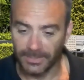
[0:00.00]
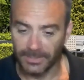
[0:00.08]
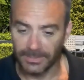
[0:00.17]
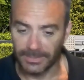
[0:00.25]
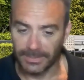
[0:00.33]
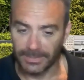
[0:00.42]

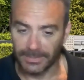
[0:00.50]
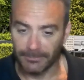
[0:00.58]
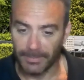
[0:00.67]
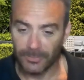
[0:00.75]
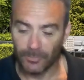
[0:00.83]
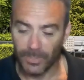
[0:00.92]
the
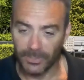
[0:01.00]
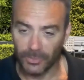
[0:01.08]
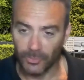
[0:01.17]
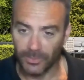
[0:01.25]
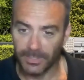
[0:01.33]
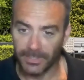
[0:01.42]
best way to
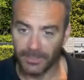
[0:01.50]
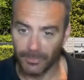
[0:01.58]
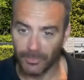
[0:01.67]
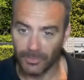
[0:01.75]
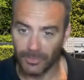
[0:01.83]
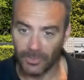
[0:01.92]
do it is get your
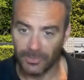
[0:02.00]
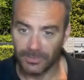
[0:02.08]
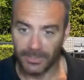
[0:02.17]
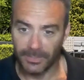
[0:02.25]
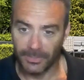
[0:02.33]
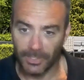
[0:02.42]
building license.
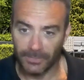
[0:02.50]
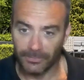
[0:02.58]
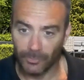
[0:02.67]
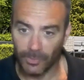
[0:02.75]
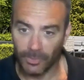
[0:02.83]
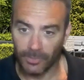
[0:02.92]
Then you don't have
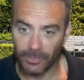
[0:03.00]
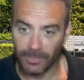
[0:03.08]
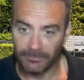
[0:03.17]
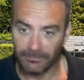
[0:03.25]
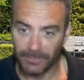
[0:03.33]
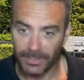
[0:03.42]
to worry
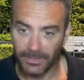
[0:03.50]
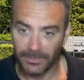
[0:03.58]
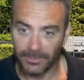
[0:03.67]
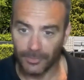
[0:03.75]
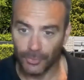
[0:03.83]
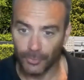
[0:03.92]
about any of
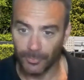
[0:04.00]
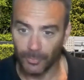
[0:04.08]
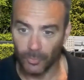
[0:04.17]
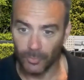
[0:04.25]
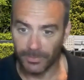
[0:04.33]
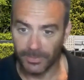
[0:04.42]
the stupid
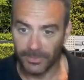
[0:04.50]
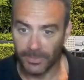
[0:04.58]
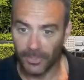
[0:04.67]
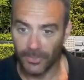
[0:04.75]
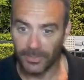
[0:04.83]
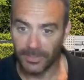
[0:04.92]
rules, because you
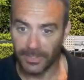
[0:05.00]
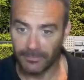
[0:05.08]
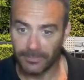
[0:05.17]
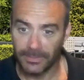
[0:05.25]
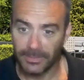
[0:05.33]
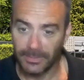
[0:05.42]
know that you're
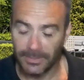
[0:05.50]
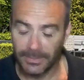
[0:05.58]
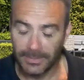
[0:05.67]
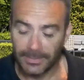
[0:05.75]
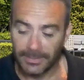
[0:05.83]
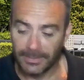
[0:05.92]
covered.
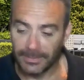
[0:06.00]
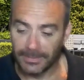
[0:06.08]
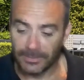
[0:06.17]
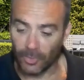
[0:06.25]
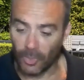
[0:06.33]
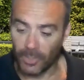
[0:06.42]

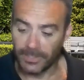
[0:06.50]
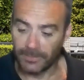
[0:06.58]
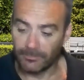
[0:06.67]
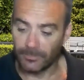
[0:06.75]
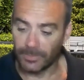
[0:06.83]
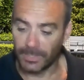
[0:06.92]
So I
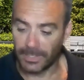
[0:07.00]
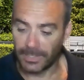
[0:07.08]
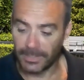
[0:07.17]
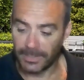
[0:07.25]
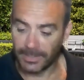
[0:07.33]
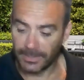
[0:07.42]
did
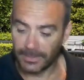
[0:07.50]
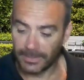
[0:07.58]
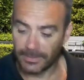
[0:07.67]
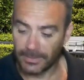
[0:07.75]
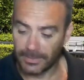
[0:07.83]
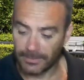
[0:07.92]
a
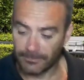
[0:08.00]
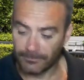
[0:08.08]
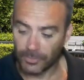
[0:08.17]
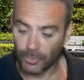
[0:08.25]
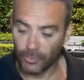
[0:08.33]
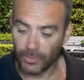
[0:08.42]

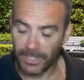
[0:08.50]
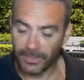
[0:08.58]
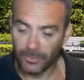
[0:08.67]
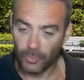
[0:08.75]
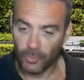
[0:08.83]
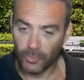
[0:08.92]
2-day
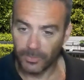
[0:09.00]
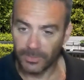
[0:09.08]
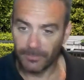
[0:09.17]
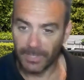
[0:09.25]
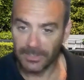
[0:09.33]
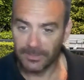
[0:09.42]
course with the
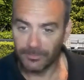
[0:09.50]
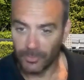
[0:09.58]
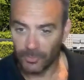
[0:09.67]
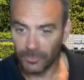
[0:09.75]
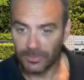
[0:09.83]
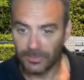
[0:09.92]
Master
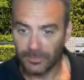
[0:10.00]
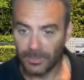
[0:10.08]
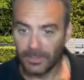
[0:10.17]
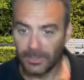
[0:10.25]
Builders